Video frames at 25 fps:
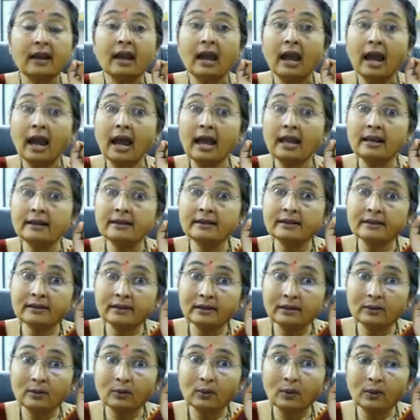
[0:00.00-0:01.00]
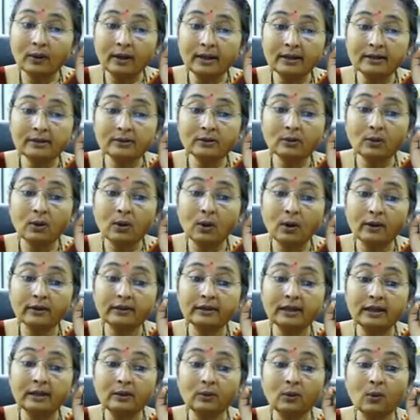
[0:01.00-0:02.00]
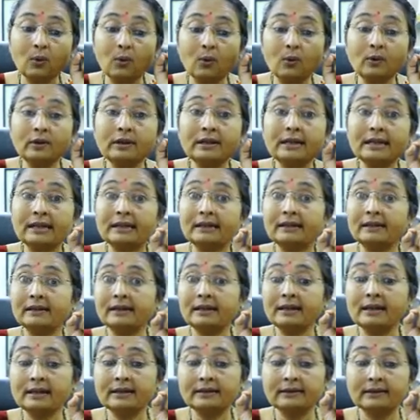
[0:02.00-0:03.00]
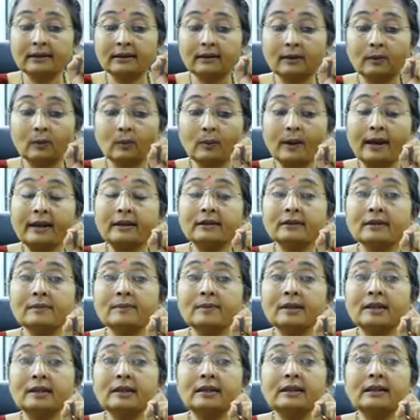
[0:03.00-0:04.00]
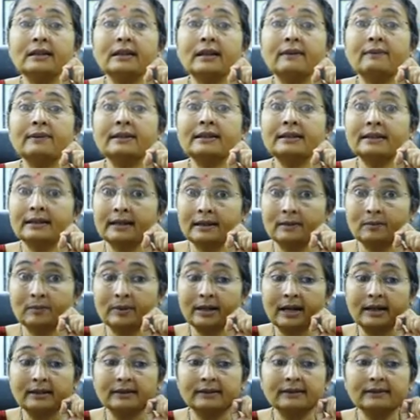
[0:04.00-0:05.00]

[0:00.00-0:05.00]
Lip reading: and steroids on their own decrease vitamin D levels in blood.